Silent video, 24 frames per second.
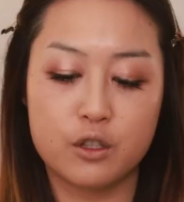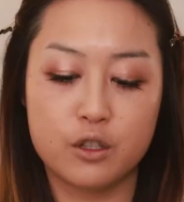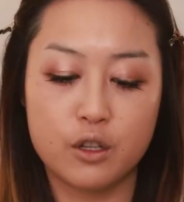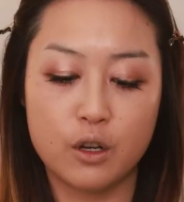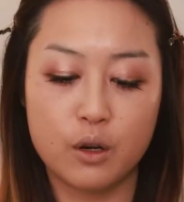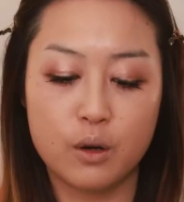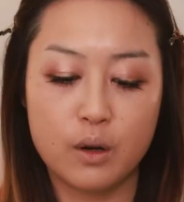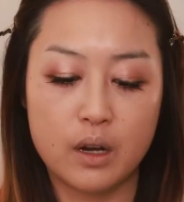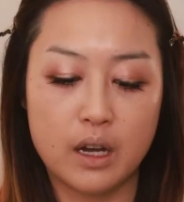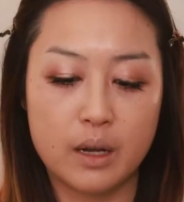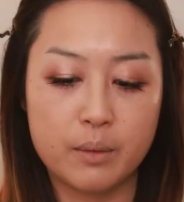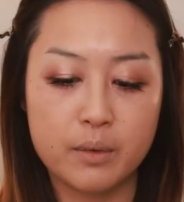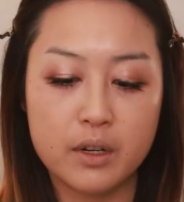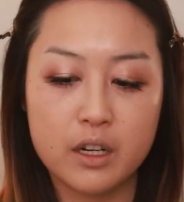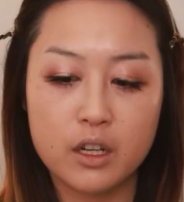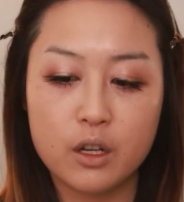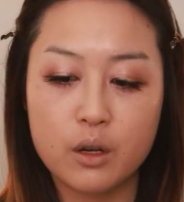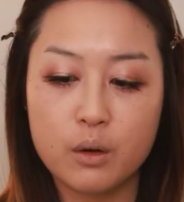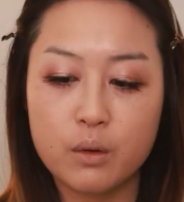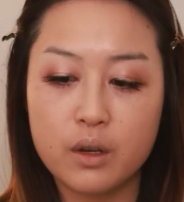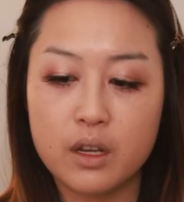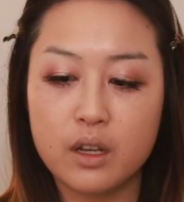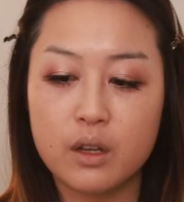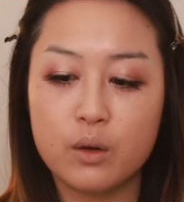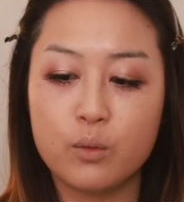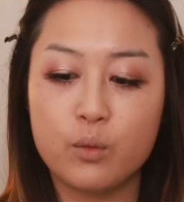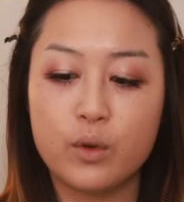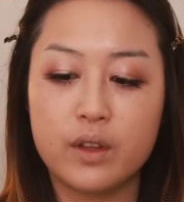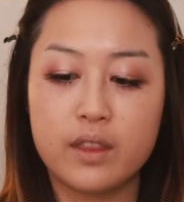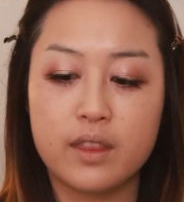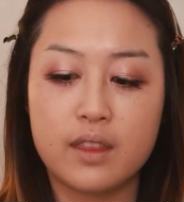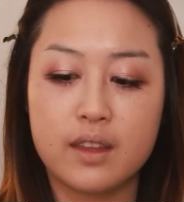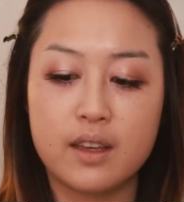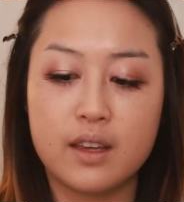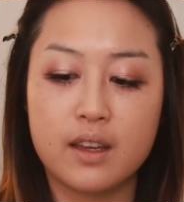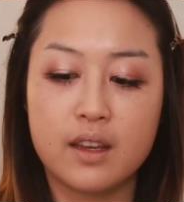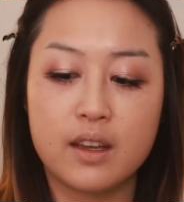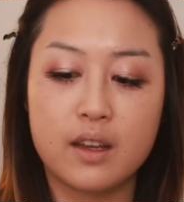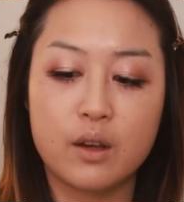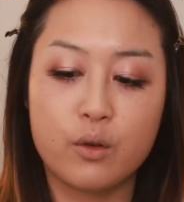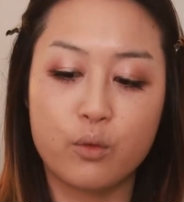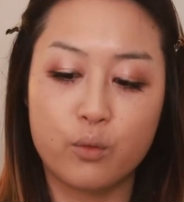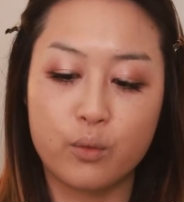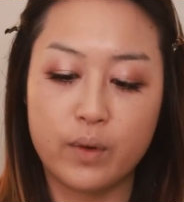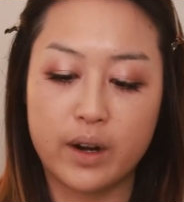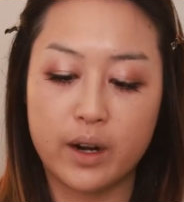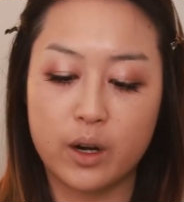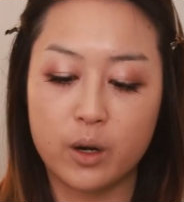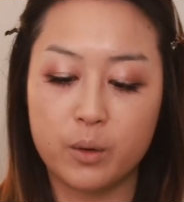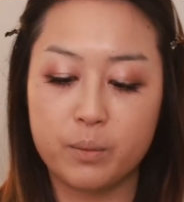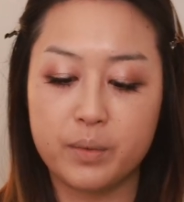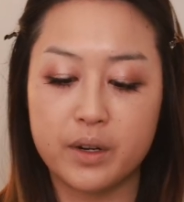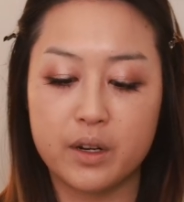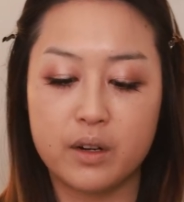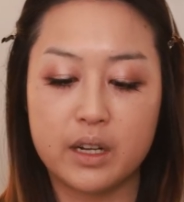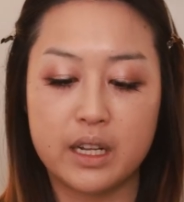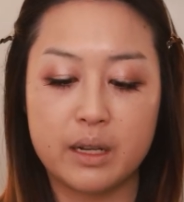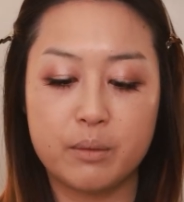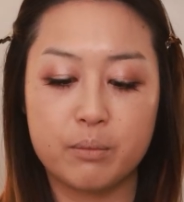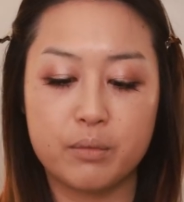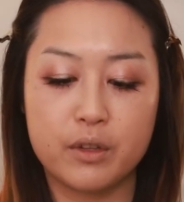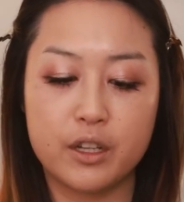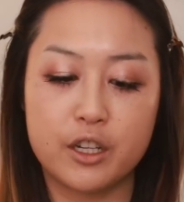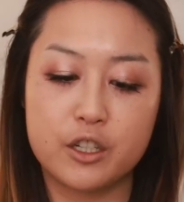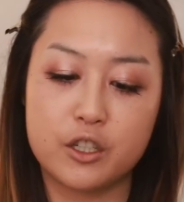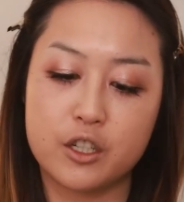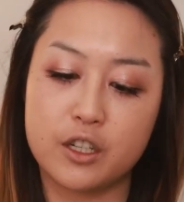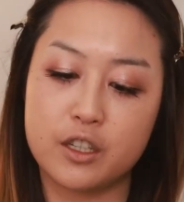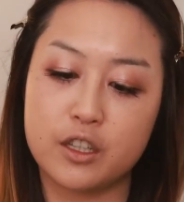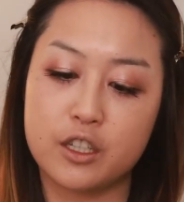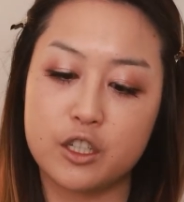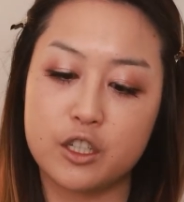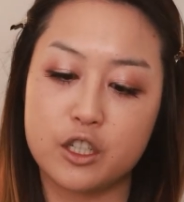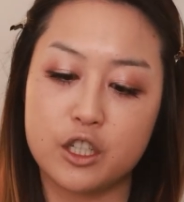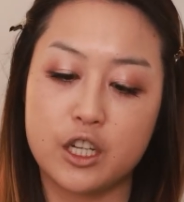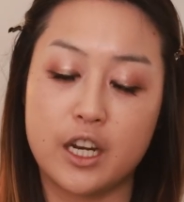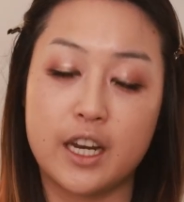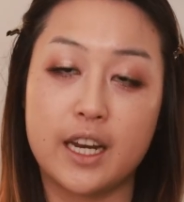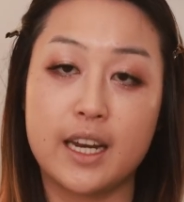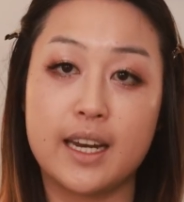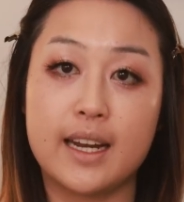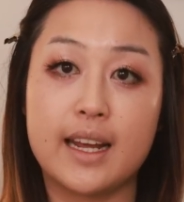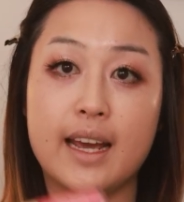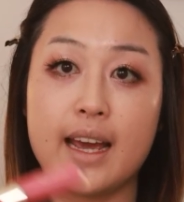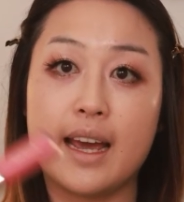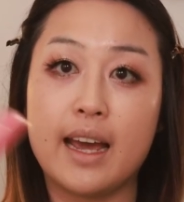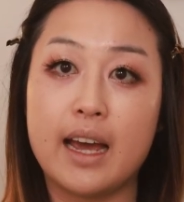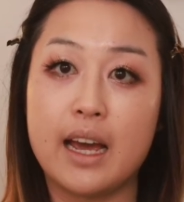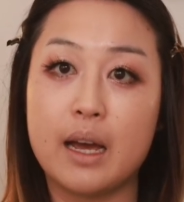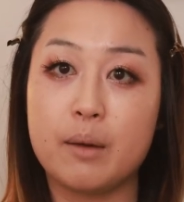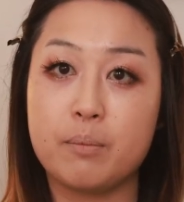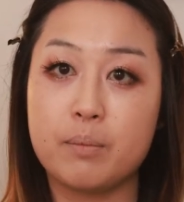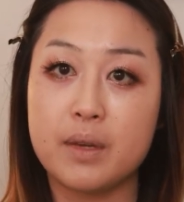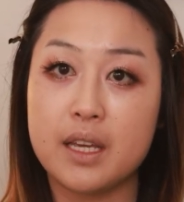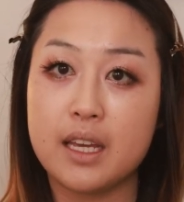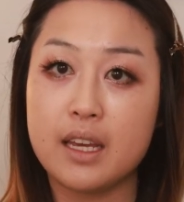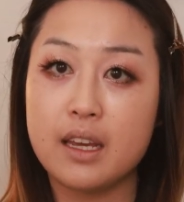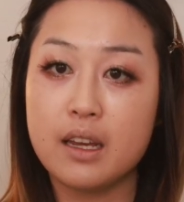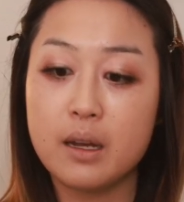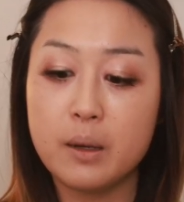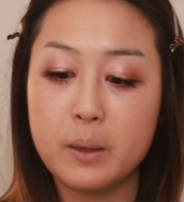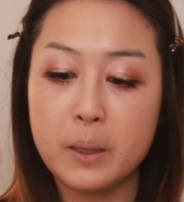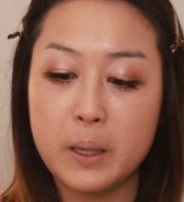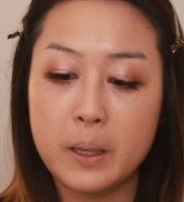So I'm gonna go in with the Rare Beauty blush in the shade Happy.